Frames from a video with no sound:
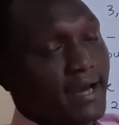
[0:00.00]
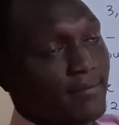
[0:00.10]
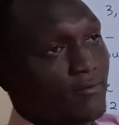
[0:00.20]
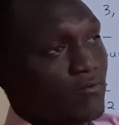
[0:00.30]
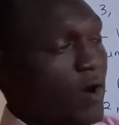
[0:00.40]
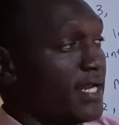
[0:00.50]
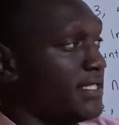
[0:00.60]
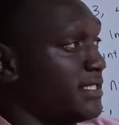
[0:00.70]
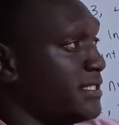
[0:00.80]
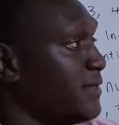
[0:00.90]
number of
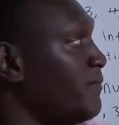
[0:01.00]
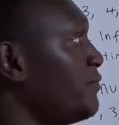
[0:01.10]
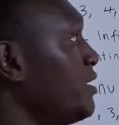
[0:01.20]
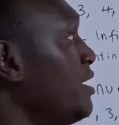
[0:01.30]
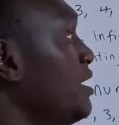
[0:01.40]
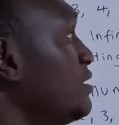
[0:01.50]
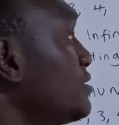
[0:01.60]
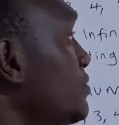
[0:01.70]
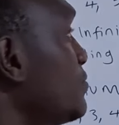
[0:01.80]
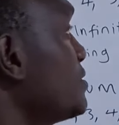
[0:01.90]
ones.
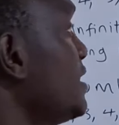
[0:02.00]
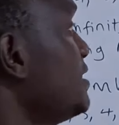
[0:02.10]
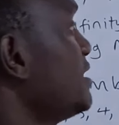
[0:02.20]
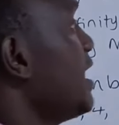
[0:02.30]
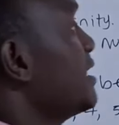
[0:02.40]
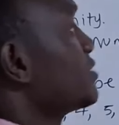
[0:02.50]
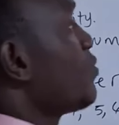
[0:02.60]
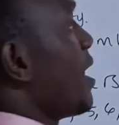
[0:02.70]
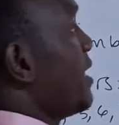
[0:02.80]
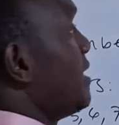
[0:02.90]
So since here is
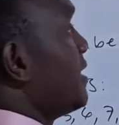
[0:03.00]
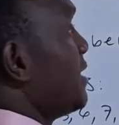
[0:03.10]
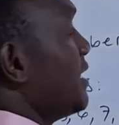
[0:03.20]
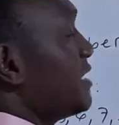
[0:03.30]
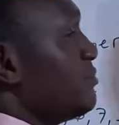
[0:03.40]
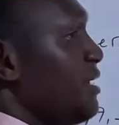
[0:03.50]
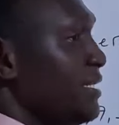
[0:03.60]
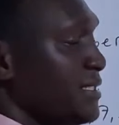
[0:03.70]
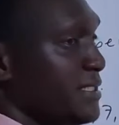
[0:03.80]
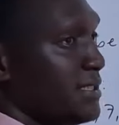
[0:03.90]
1, it
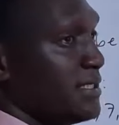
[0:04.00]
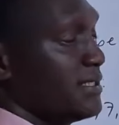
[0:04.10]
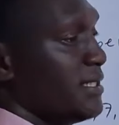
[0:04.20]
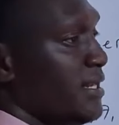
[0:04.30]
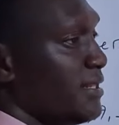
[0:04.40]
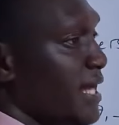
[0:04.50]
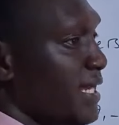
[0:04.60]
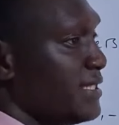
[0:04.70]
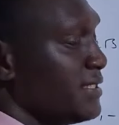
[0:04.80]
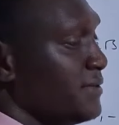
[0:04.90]
means
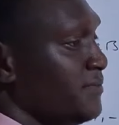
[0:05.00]
that